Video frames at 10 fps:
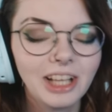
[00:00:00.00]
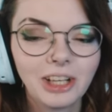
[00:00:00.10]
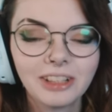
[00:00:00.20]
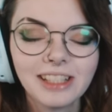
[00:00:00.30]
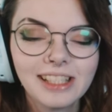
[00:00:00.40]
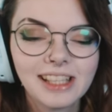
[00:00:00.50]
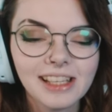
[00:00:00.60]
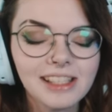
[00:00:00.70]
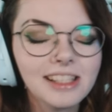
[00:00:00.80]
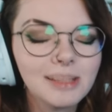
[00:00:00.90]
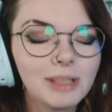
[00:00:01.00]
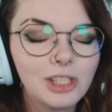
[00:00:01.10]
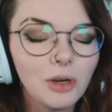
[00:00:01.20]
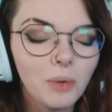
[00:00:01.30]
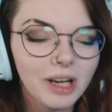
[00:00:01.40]
God, this season's gonna be
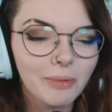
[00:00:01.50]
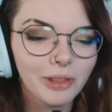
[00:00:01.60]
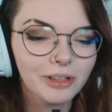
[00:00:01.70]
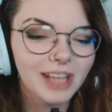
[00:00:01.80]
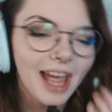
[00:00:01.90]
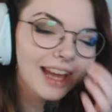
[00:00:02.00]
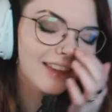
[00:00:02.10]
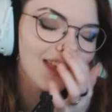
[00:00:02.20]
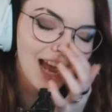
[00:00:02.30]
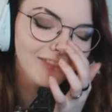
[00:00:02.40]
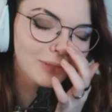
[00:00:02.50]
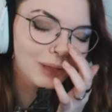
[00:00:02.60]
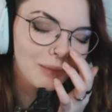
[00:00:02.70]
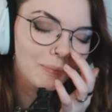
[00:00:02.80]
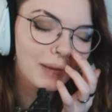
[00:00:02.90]
so weird without Tech. They have to
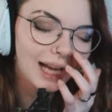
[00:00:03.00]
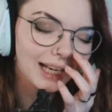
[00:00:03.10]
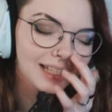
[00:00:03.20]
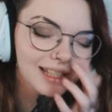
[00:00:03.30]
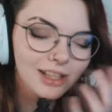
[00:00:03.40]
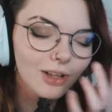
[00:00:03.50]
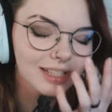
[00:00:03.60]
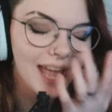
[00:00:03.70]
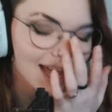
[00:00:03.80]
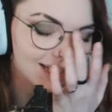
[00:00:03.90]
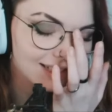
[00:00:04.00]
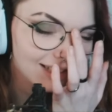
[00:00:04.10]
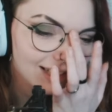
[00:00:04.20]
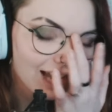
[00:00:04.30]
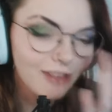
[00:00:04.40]
bring him back. He's not dead.
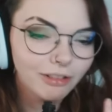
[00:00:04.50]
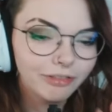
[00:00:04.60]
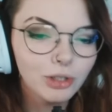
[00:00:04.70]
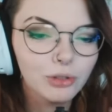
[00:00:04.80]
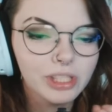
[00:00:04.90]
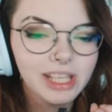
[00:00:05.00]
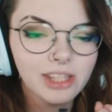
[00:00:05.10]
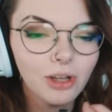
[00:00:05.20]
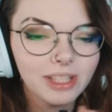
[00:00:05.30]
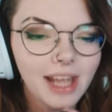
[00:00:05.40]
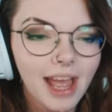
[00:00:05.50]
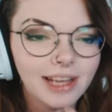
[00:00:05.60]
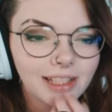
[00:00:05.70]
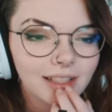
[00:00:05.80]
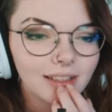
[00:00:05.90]
I refuse. He's not dead.